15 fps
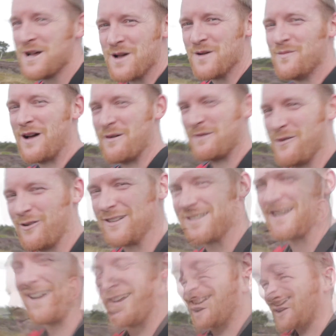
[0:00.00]
Bear with me 1
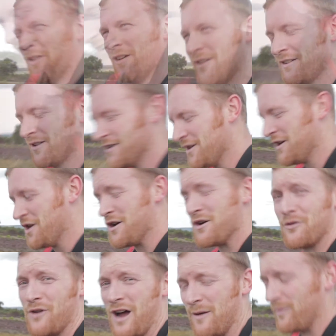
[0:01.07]
second.
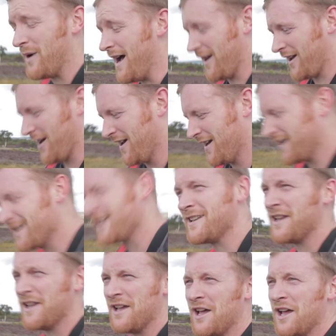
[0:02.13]
Right, I'm back.
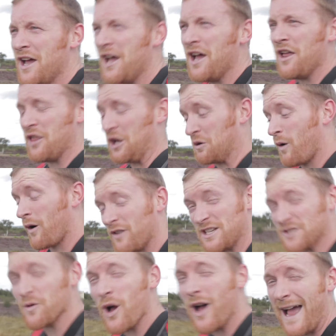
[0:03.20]
The quarries
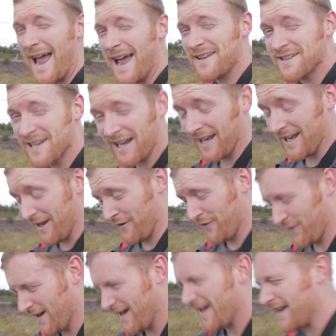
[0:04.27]
were End
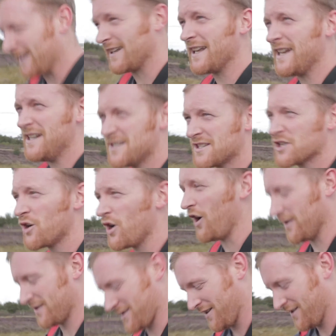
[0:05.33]
Cliff and Lee's
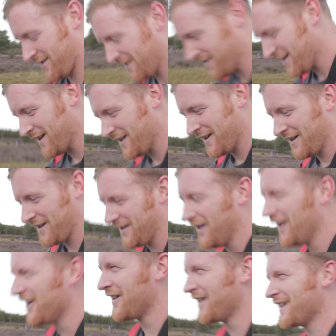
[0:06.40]
Cross,
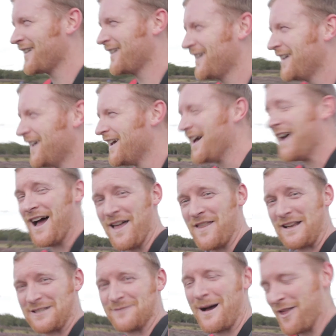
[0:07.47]
and
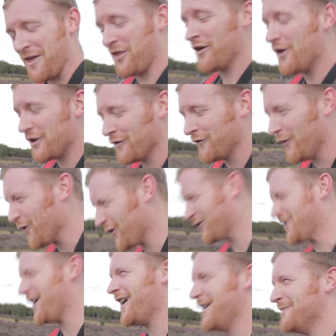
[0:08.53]
that's about the third or fourth
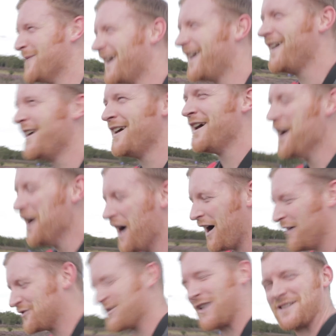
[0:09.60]
time
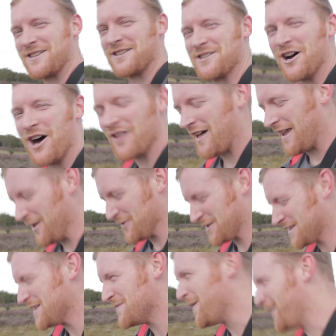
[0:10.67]
I've tried to start that little
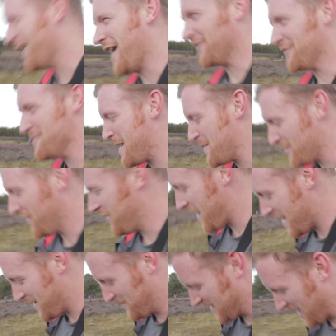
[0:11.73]
snippet there and remember the
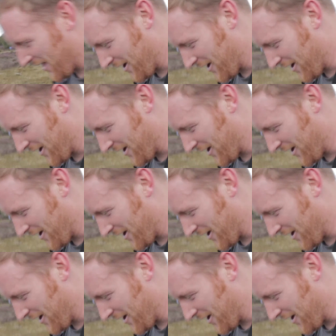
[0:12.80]
names.